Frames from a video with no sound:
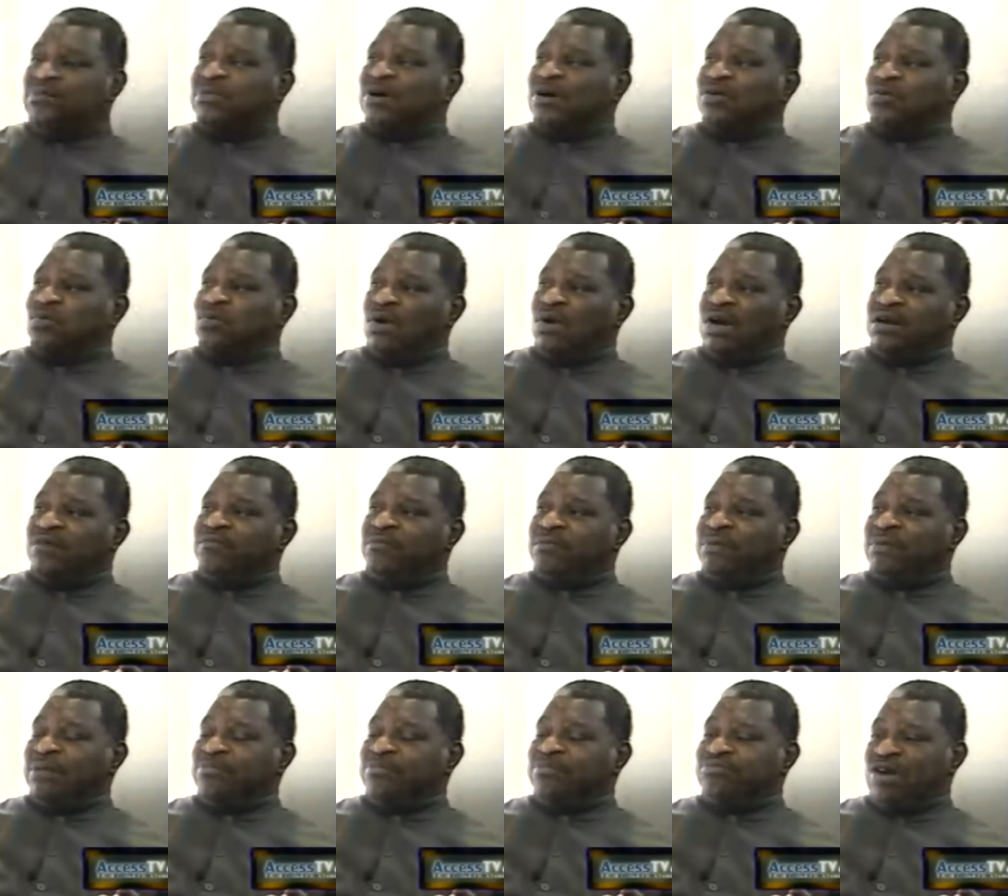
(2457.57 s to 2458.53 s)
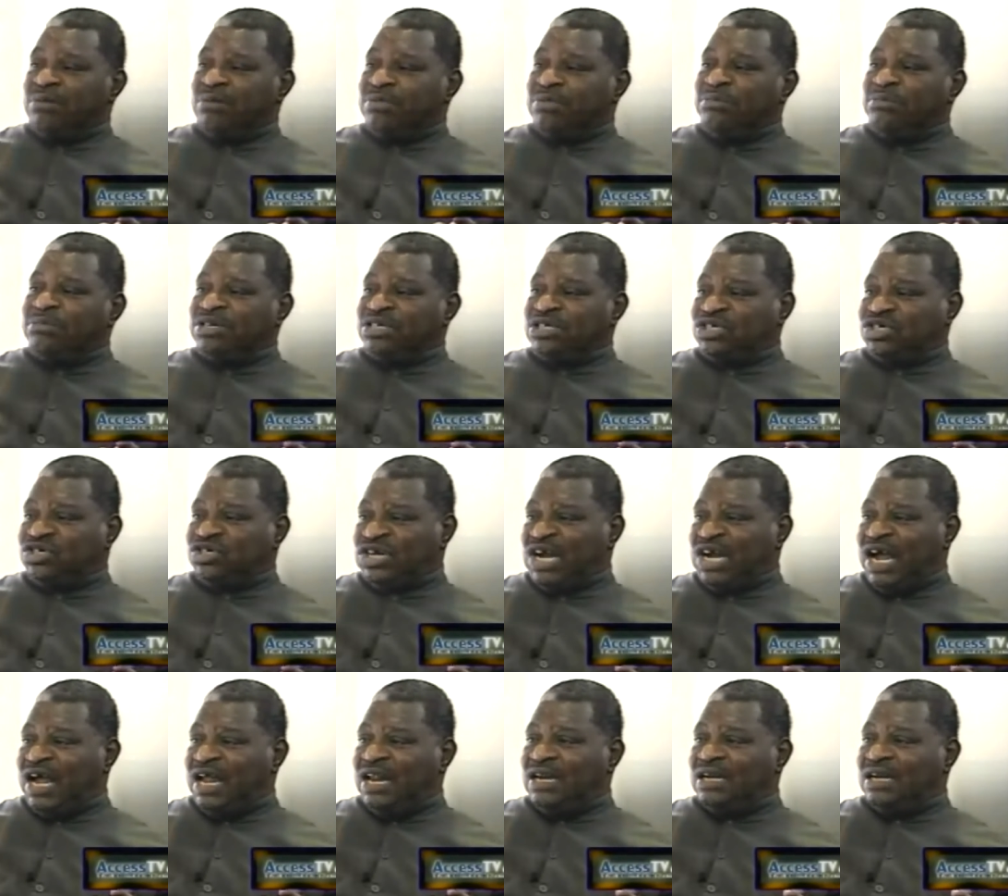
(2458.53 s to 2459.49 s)
about one of my problems,
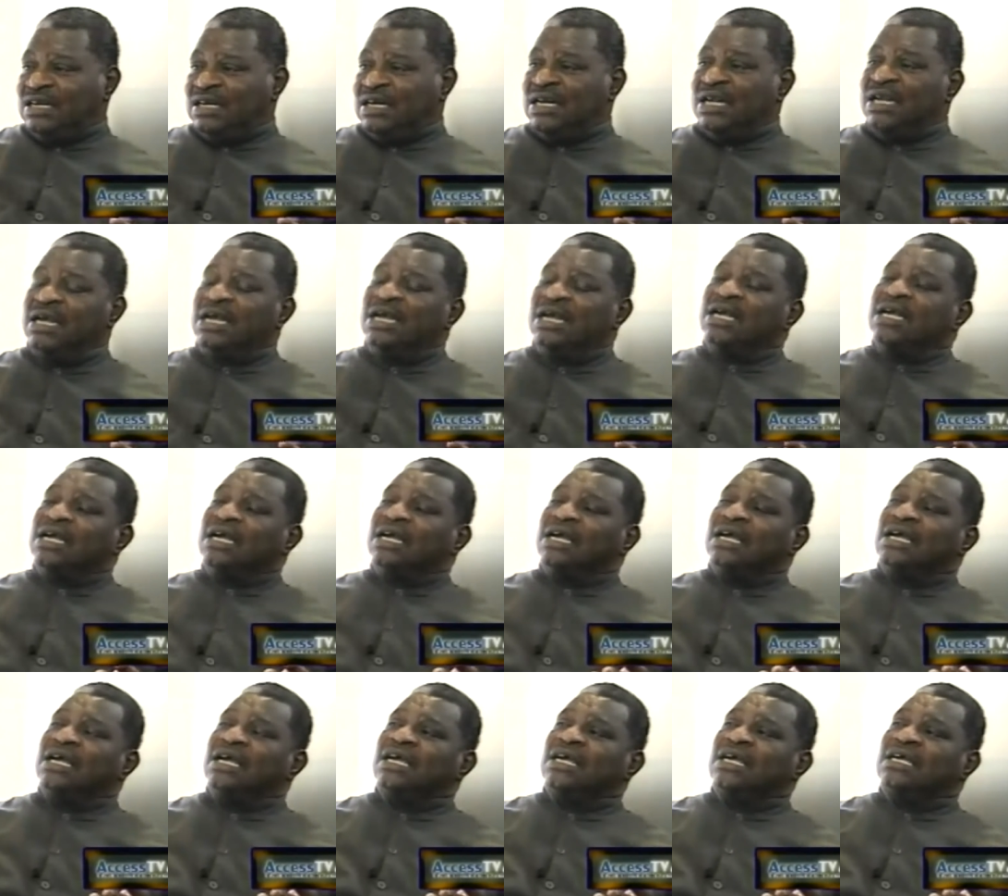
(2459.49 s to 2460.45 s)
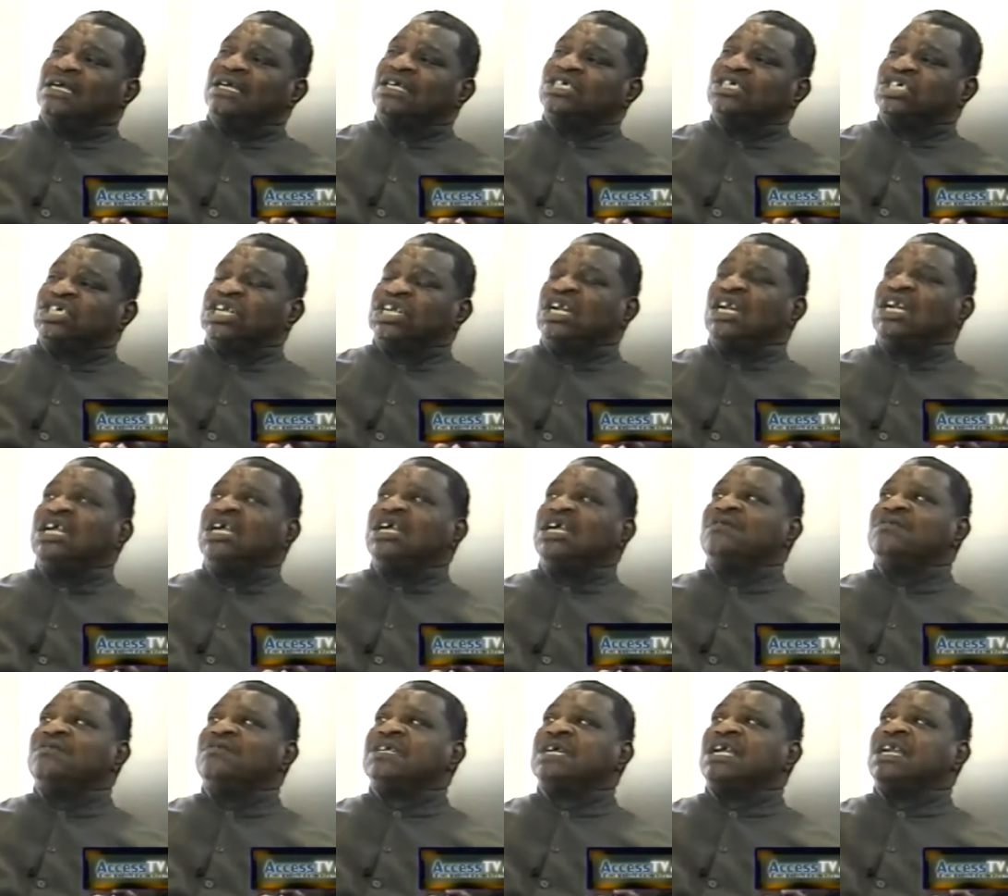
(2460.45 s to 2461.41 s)
child. She
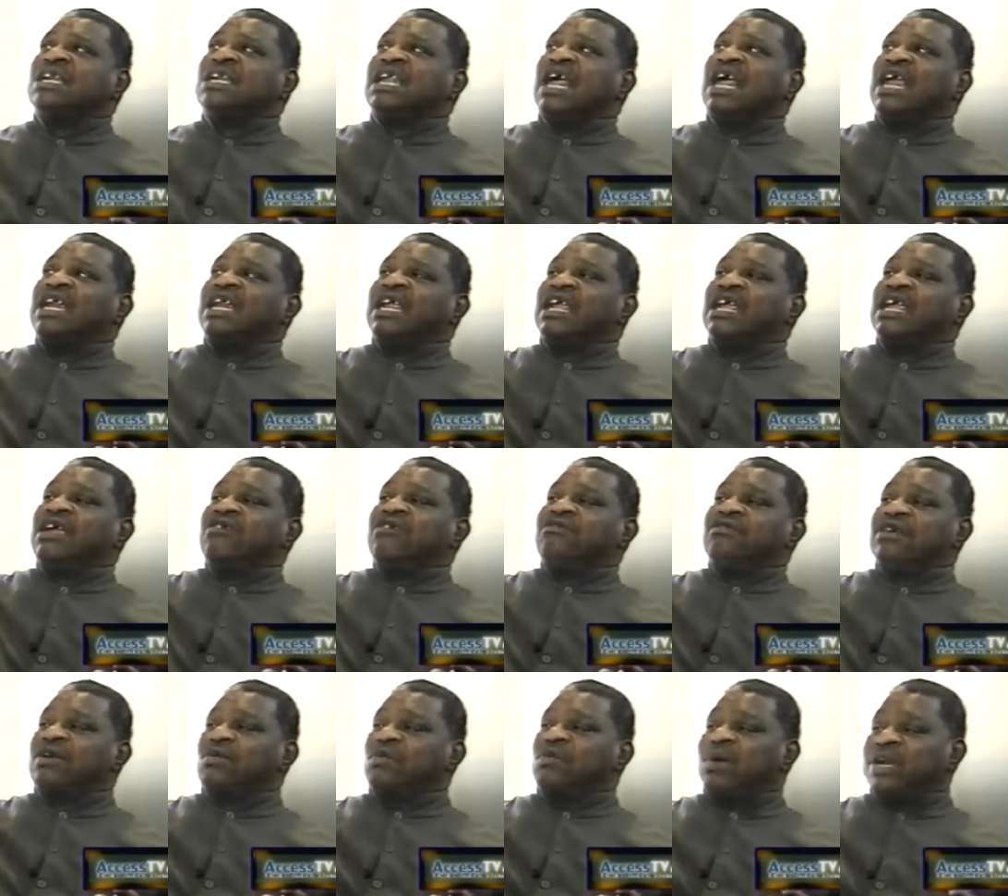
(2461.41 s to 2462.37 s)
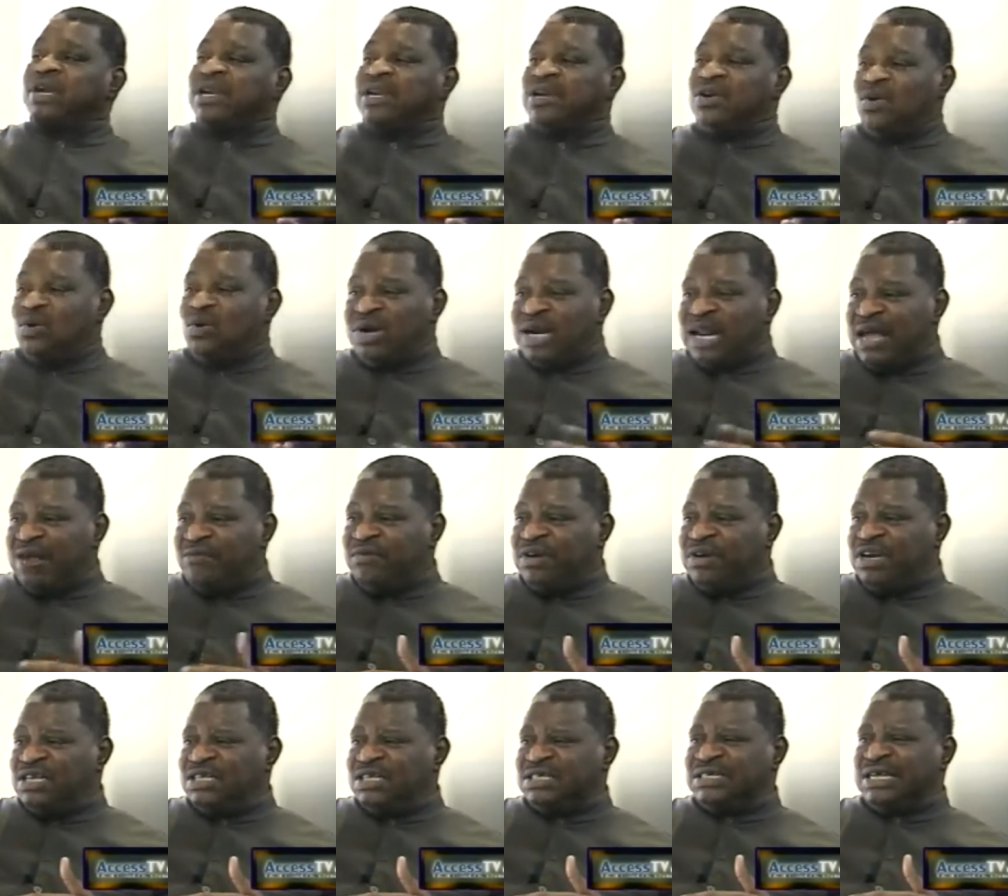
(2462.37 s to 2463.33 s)
lives in that area where they don't have
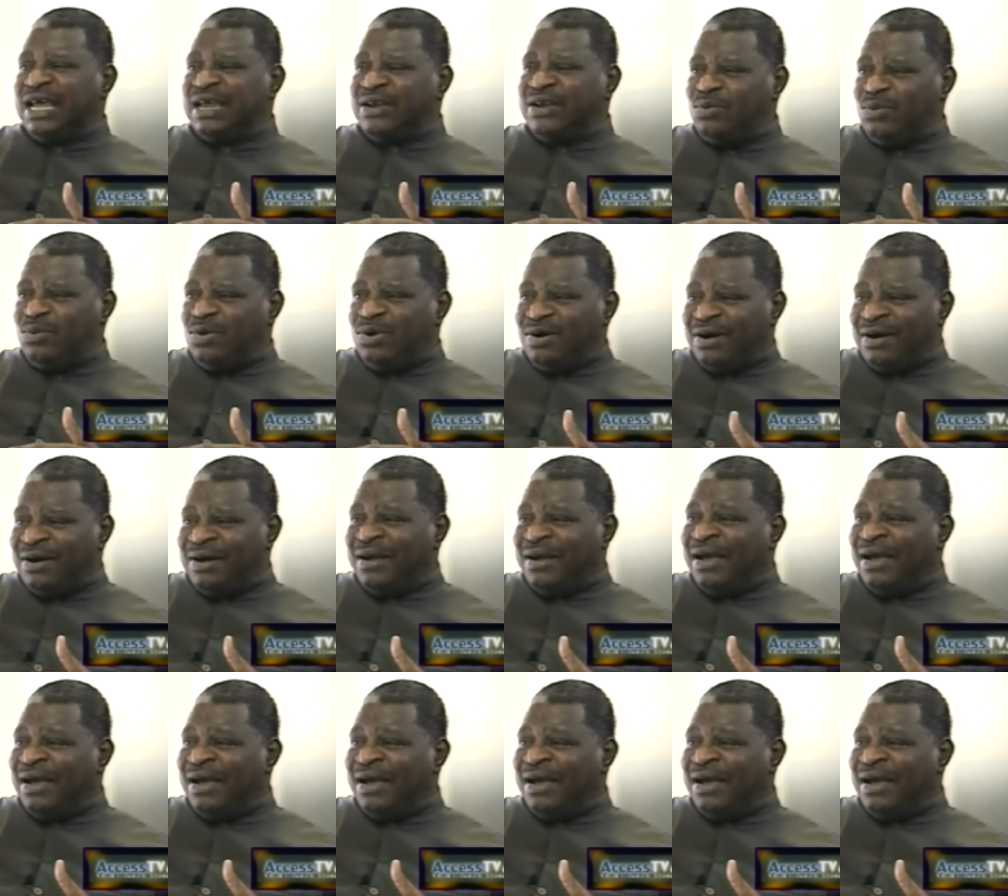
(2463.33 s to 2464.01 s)
any sidewalk.